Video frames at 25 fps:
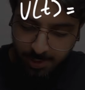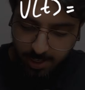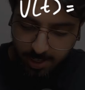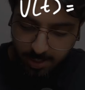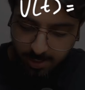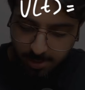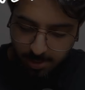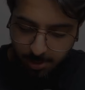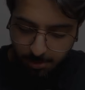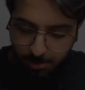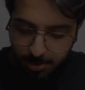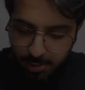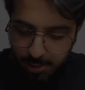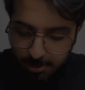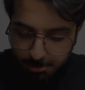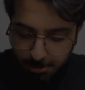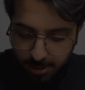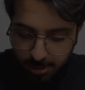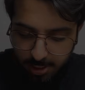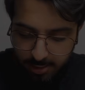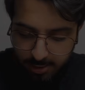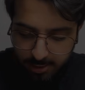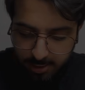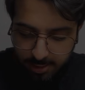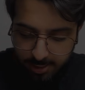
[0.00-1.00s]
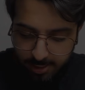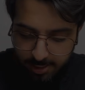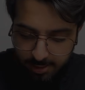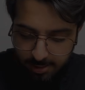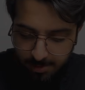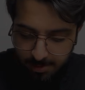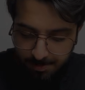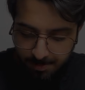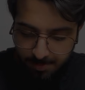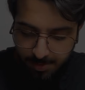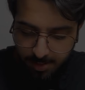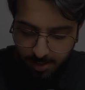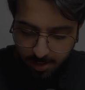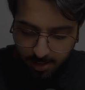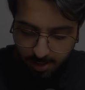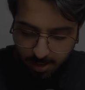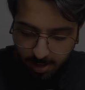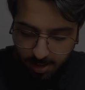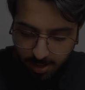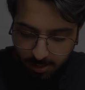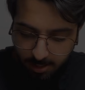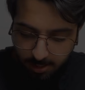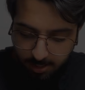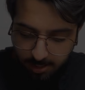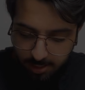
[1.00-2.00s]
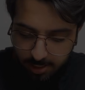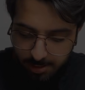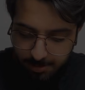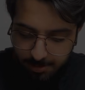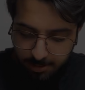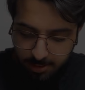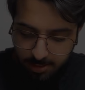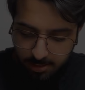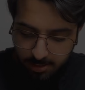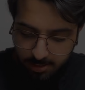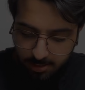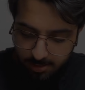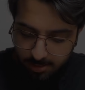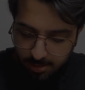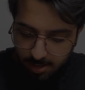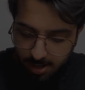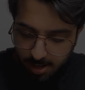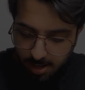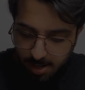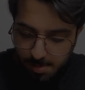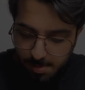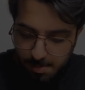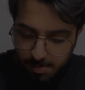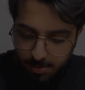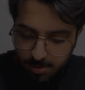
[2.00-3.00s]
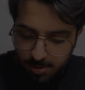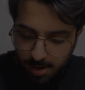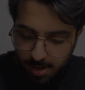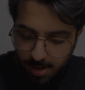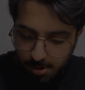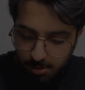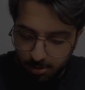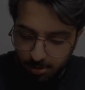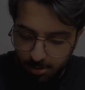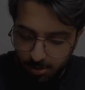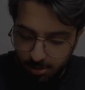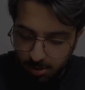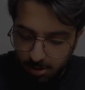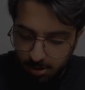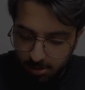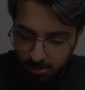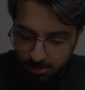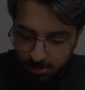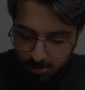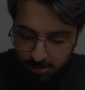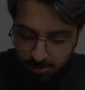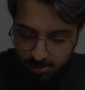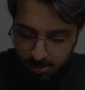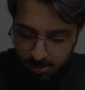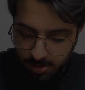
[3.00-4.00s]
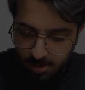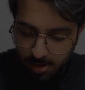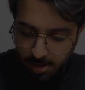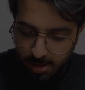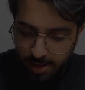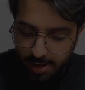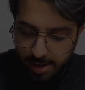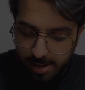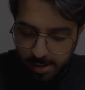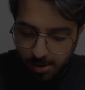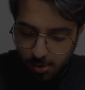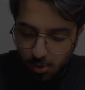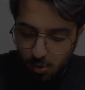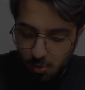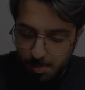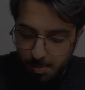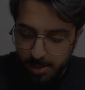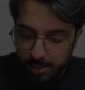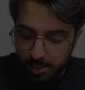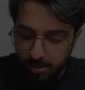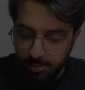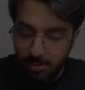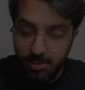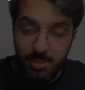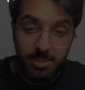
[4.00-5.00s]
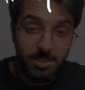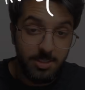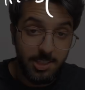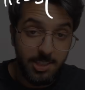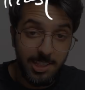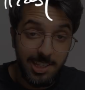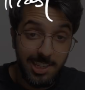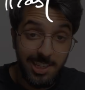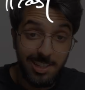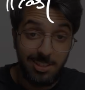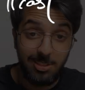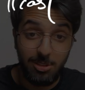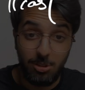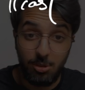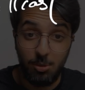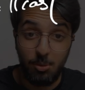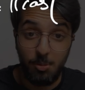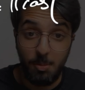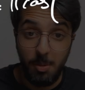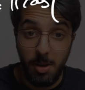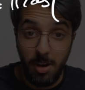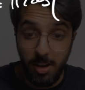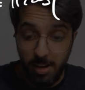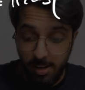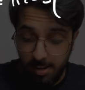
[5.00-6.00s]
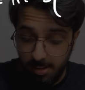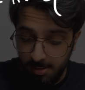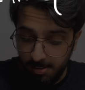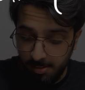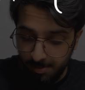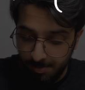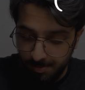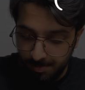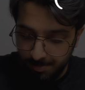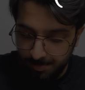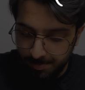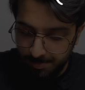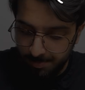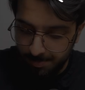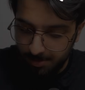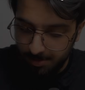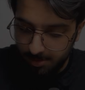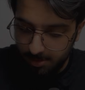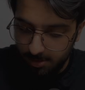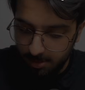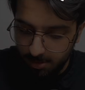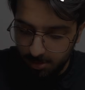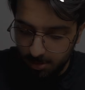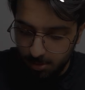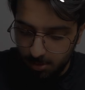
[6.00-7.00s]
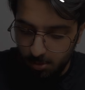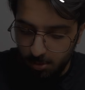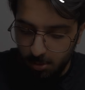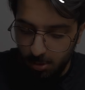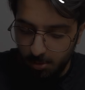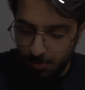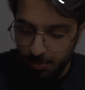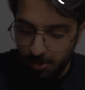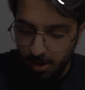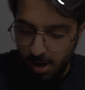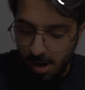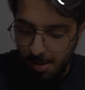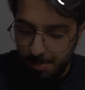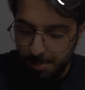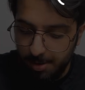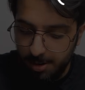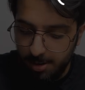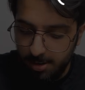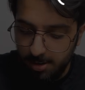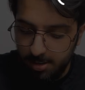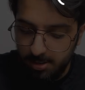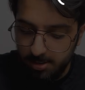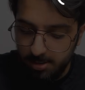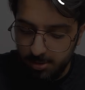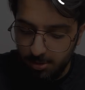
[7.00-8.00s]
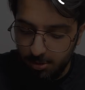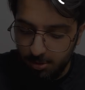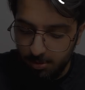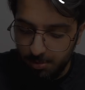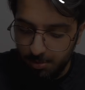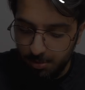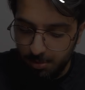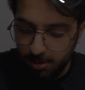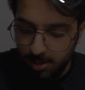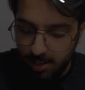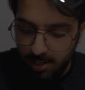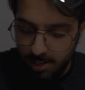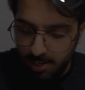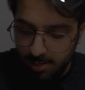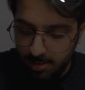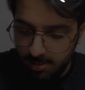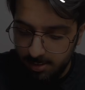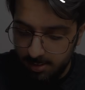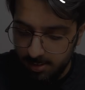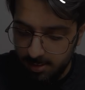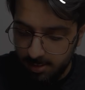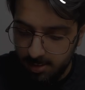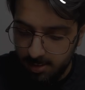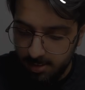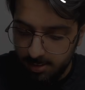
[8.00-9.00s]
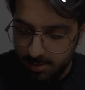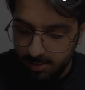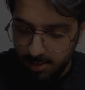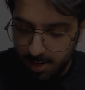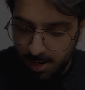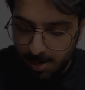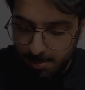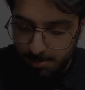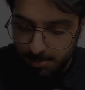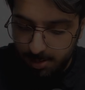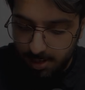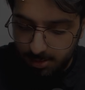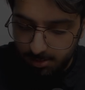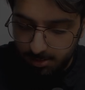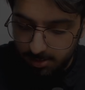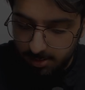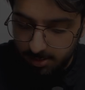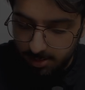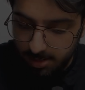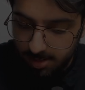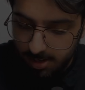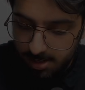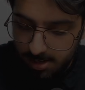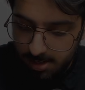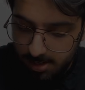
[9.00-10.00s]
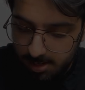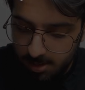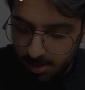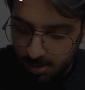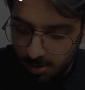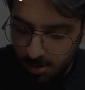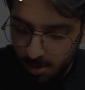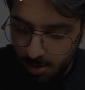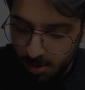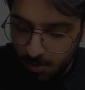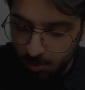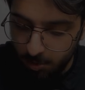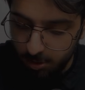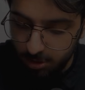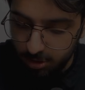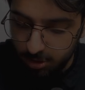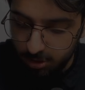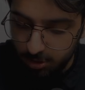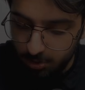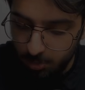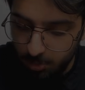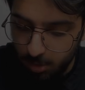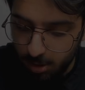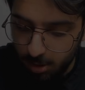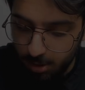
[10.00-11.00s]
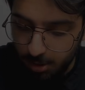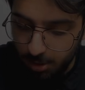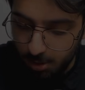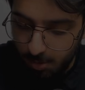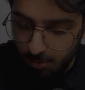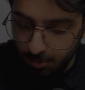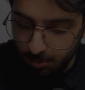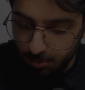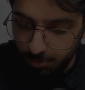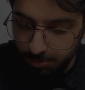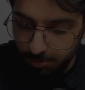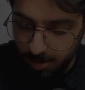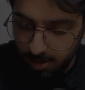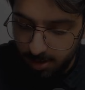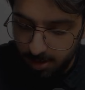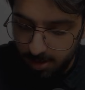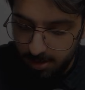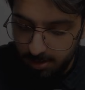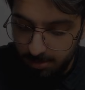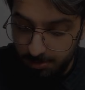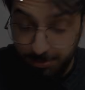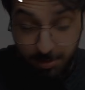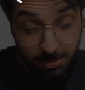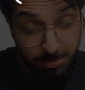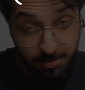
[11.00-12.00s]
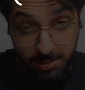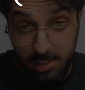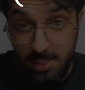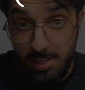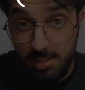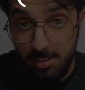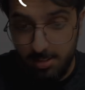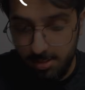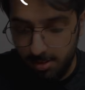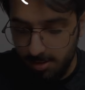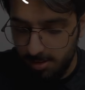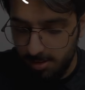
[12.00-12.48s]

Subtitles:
And so we can plug that in. 11 times our cos, and omega is again 2 pi all over our period, 0.8, times our t, which is 1 over 15,